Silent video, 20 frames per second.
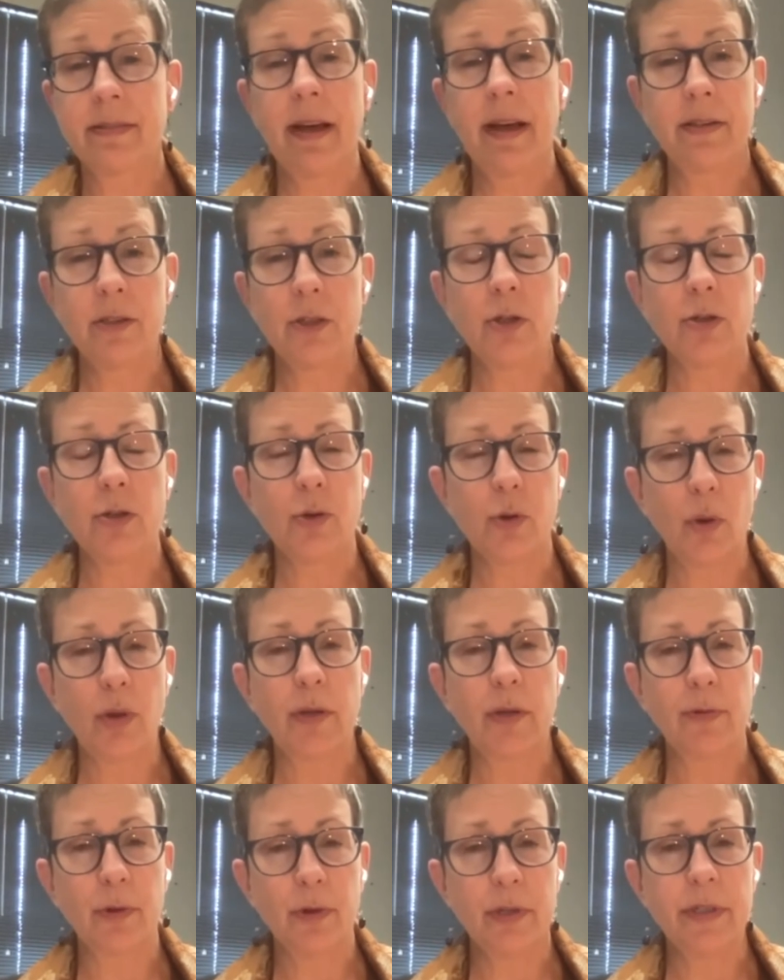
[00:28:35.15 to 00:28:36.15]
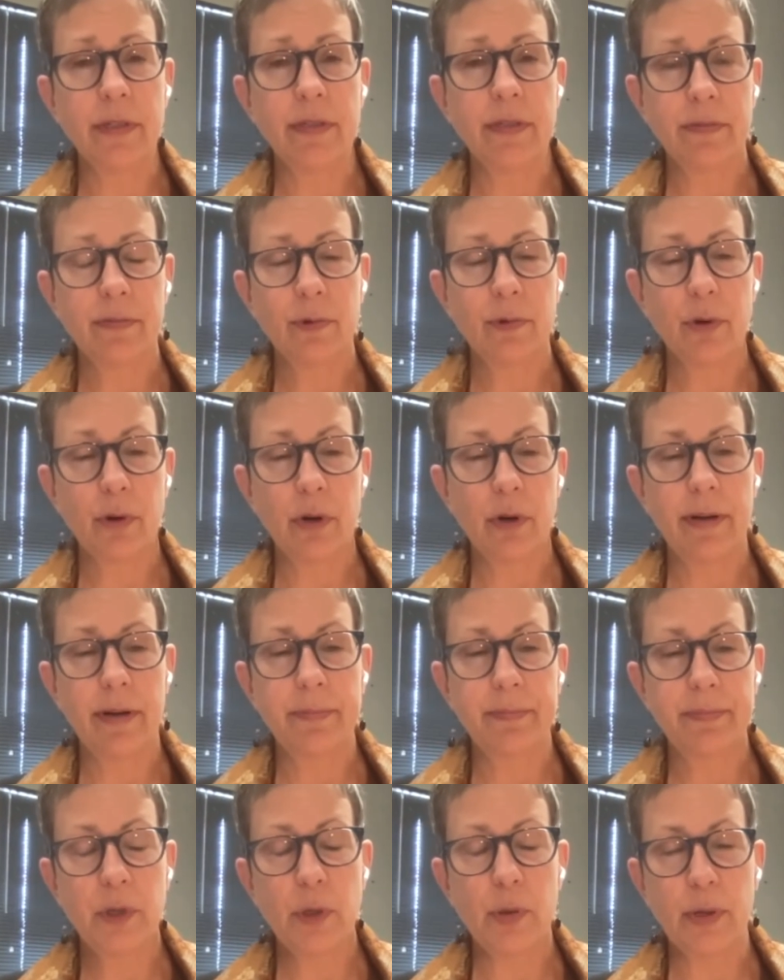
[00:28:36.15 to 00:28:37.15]
that is controlling
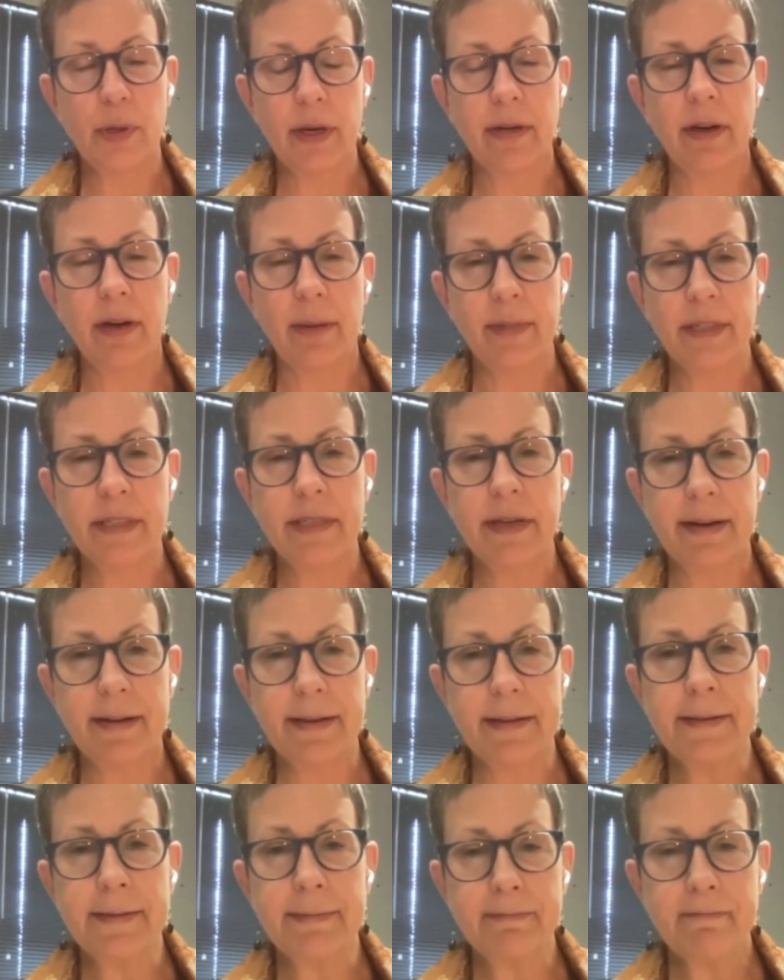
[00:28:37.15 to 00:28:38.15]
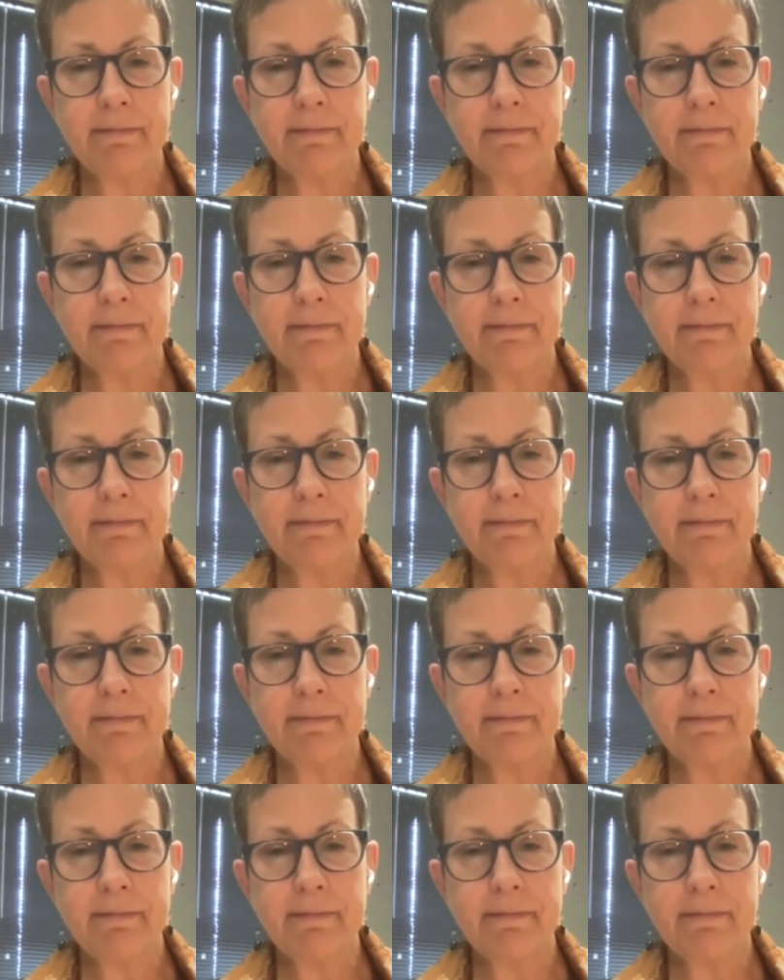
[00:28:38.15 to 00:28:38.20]
for socioeconomic status.